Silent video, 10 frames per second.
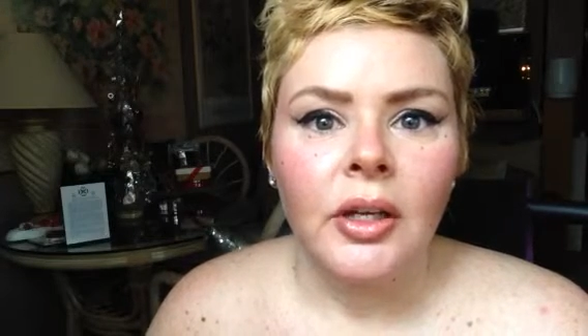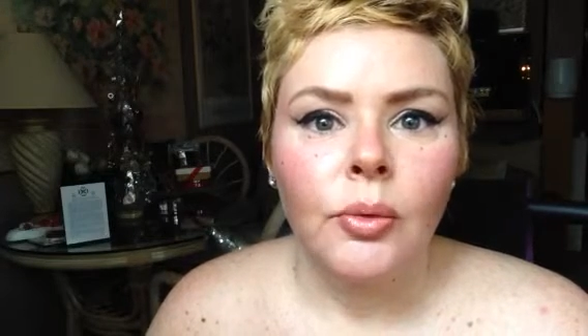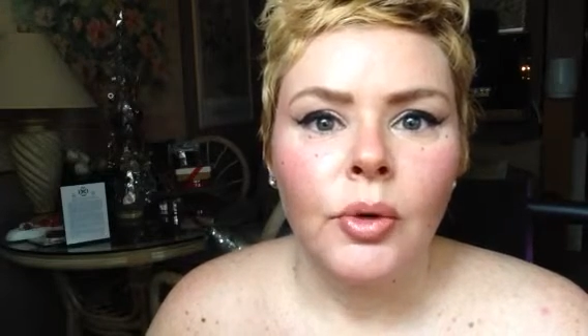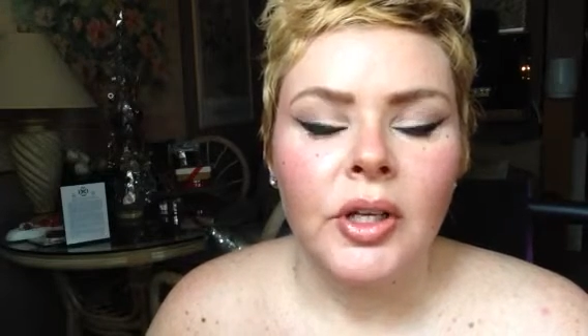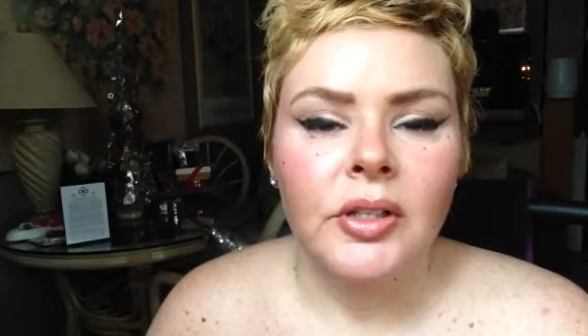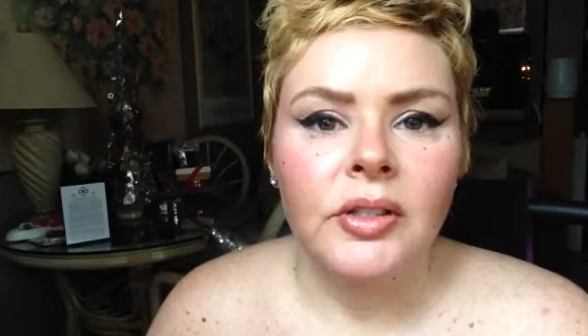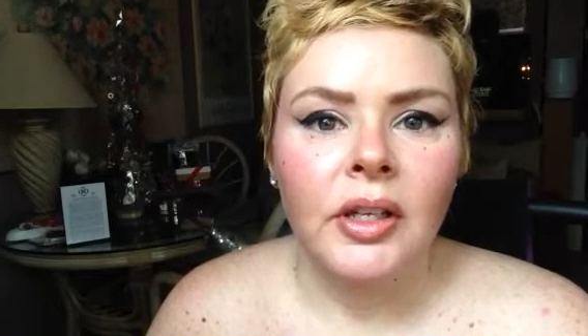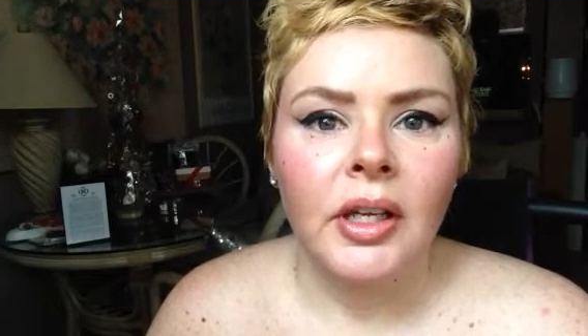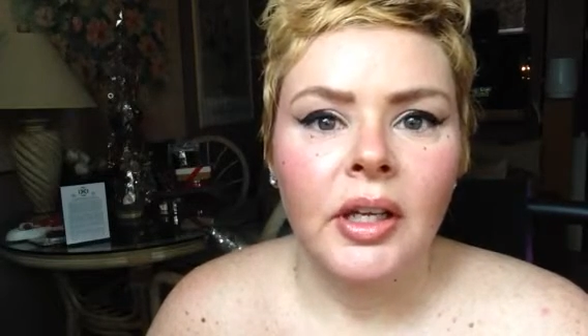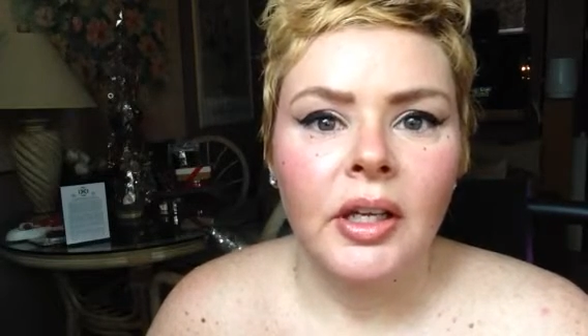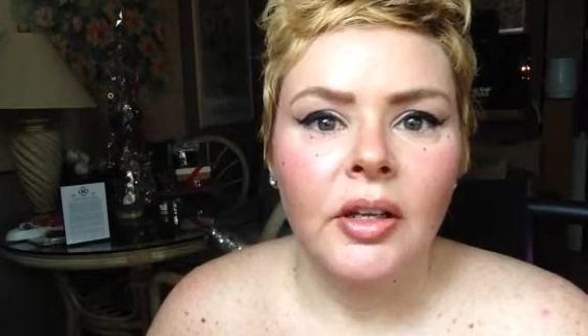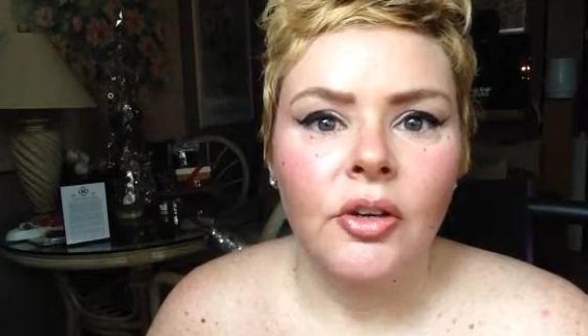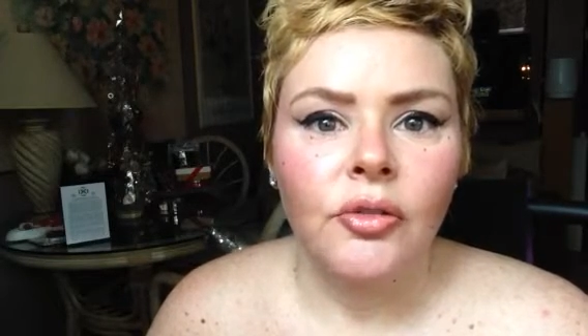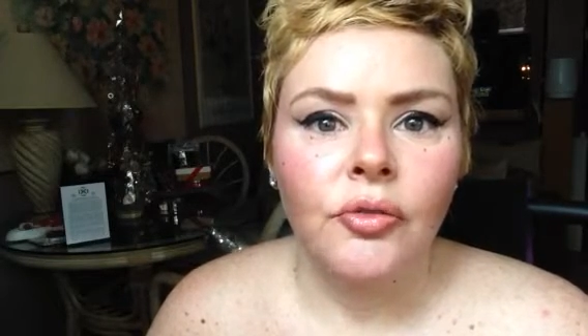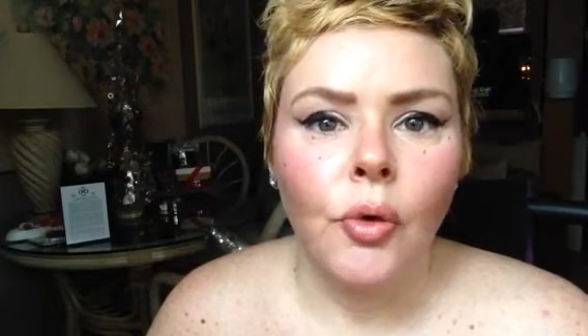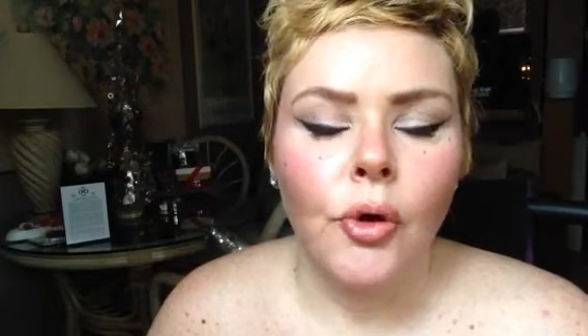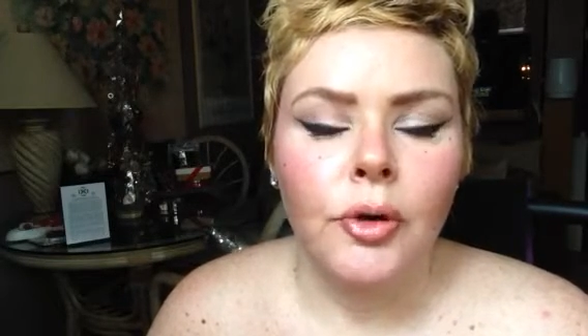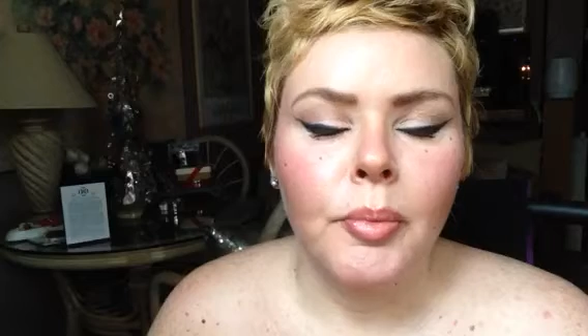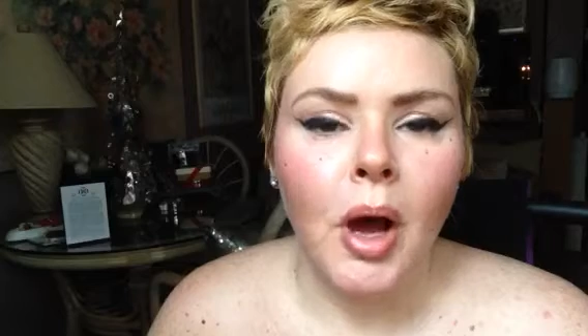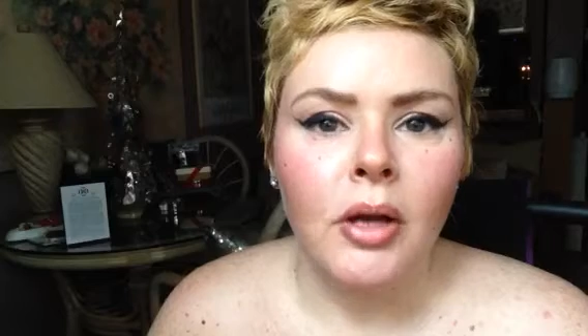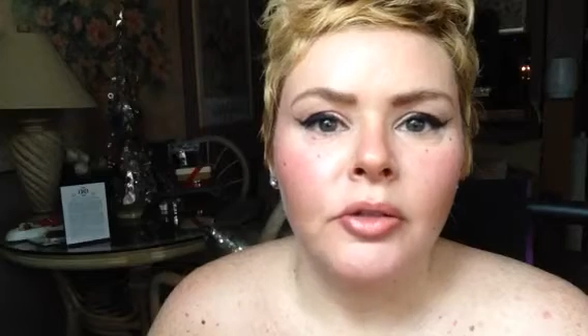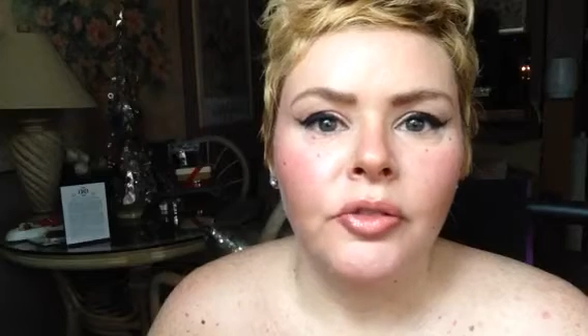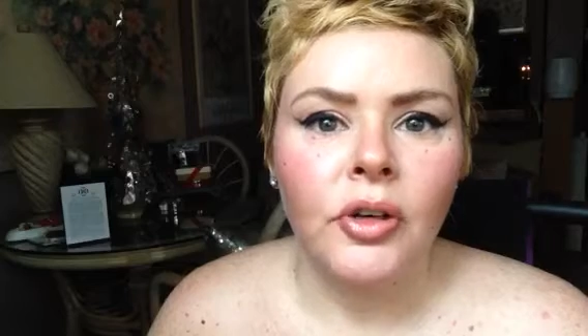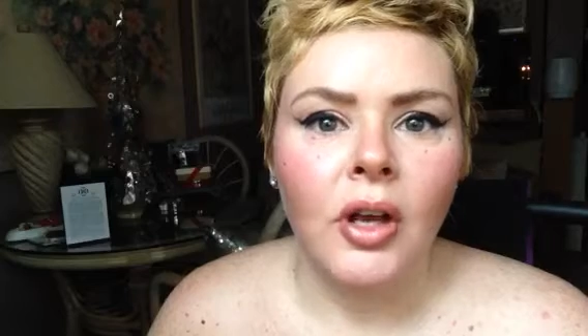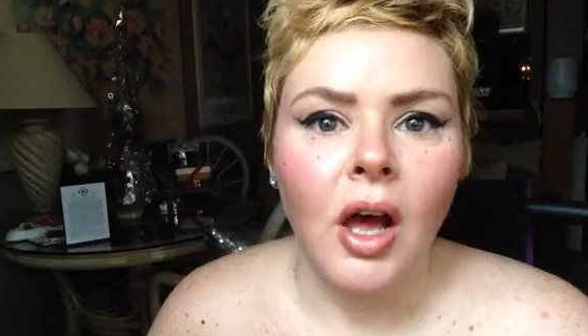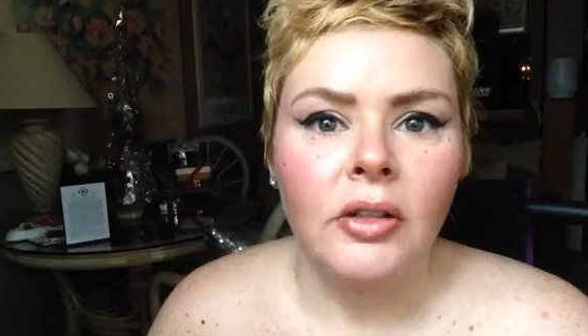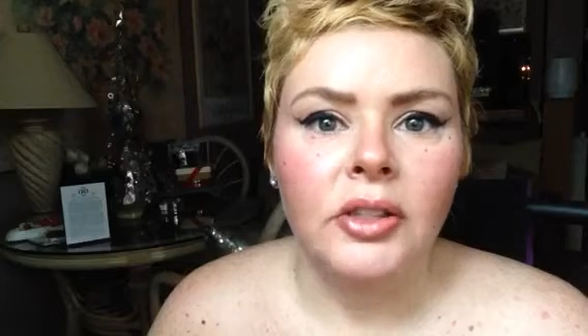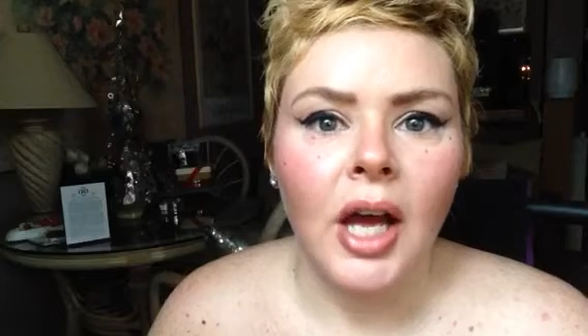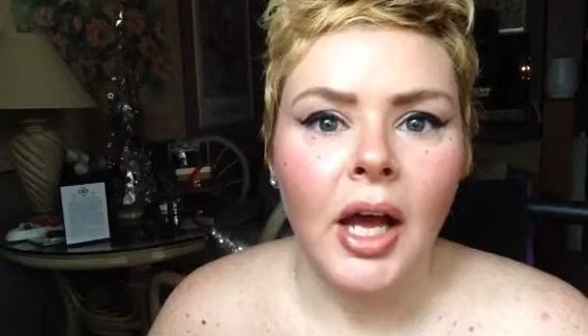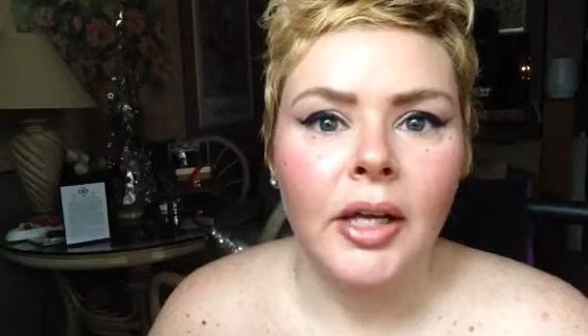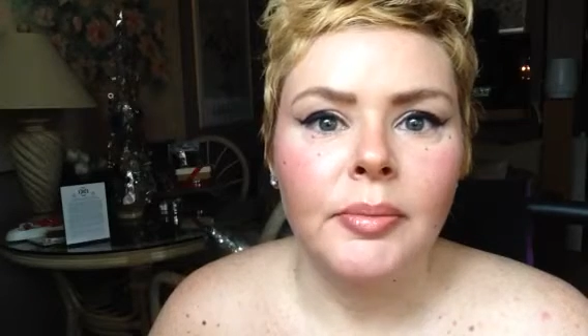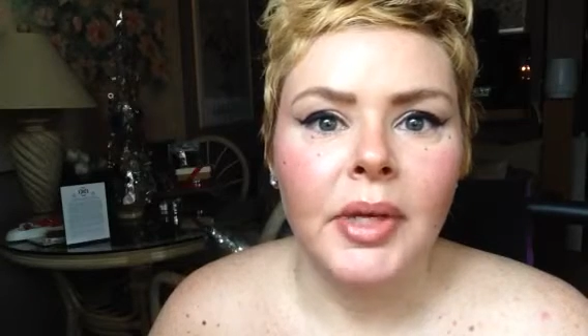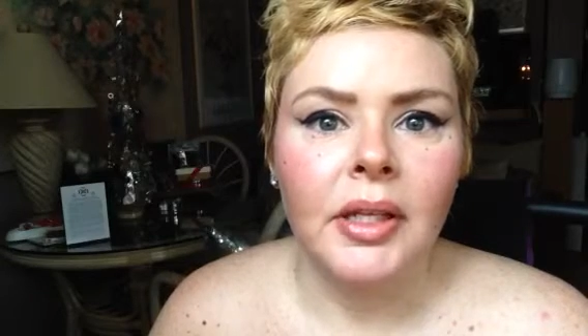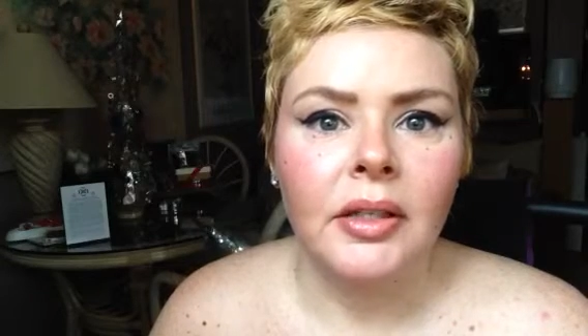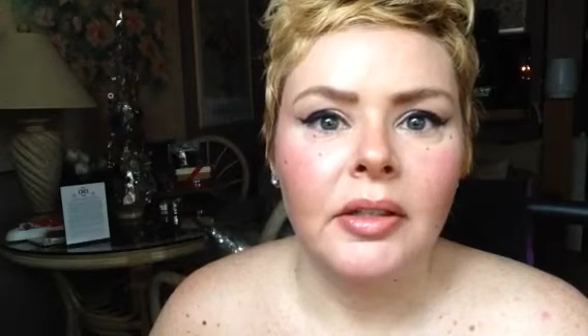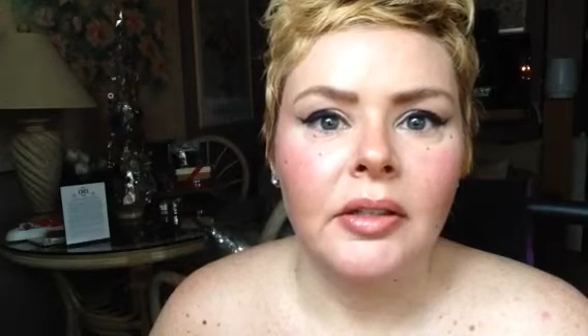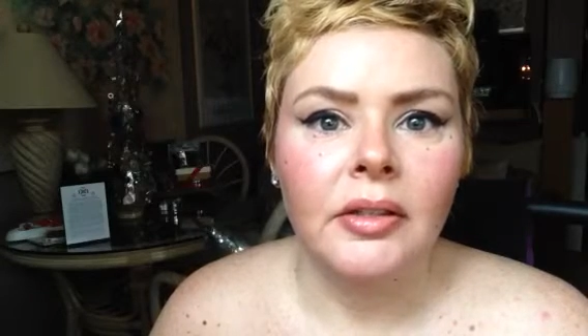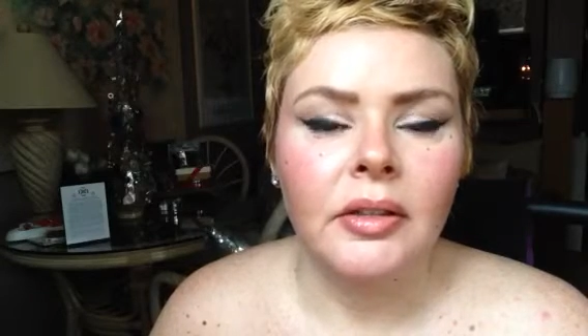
was a Ford model for a long time and